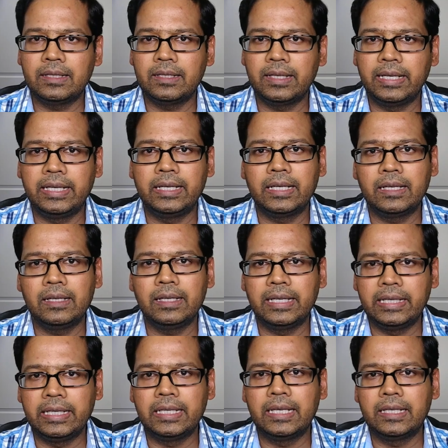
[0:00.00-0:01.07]
the Intel
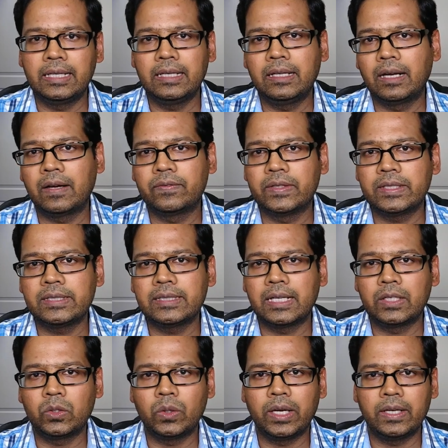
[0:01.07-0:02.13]
integrated graphics
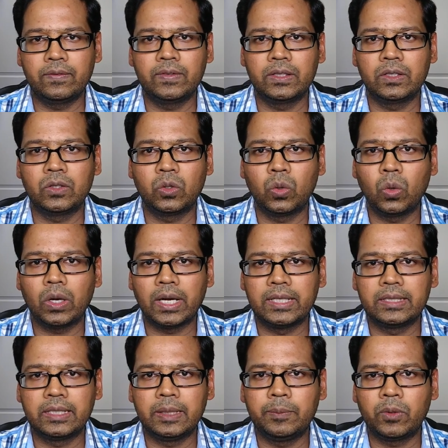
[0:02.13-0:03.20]
that you get with the Core
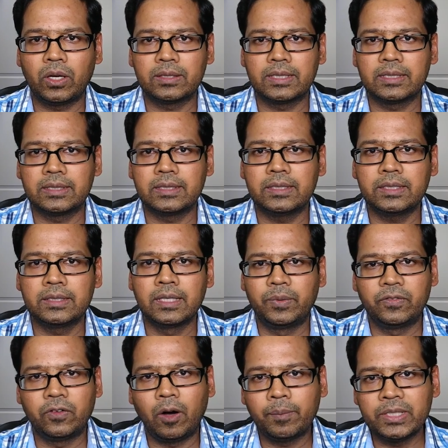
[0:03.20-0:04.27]
i3 processors.
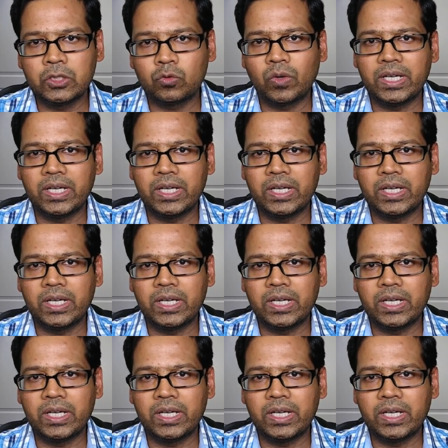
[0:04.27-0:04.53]
Performance